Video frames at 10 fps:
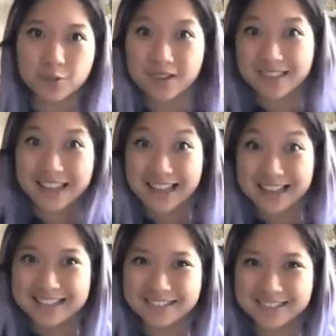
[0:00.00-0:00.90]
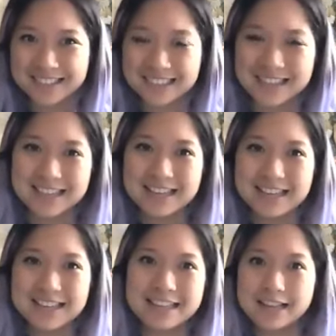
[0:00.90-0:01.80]
with the head only
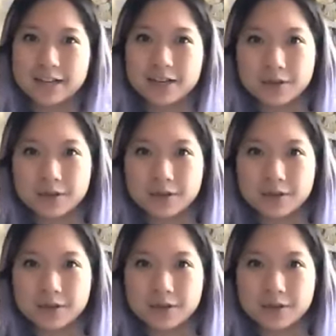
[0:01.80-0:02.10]
then yeah.